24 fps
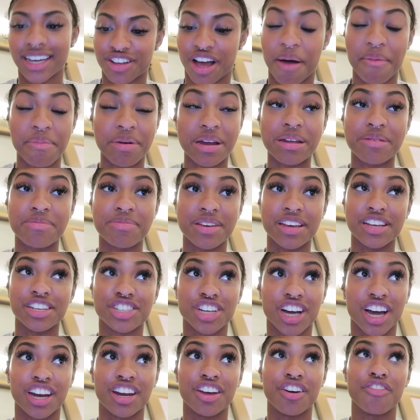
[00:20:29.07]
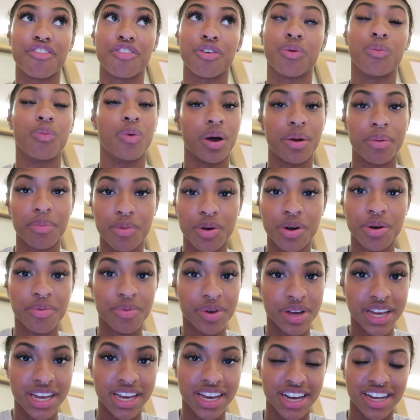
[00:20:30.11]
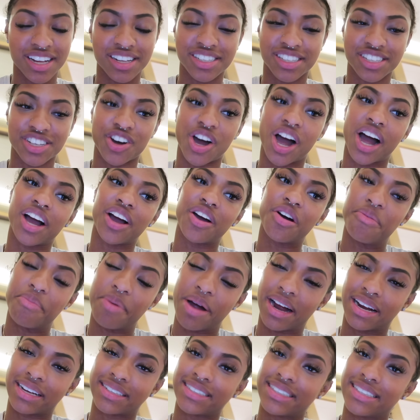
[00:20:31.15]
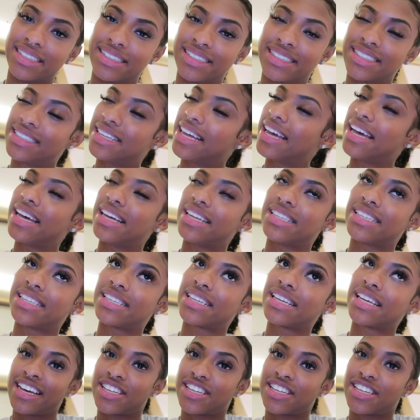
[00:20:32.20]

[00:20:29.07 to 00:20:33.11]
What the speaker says: So I'm gonna be in China for one more week until I go back to the States.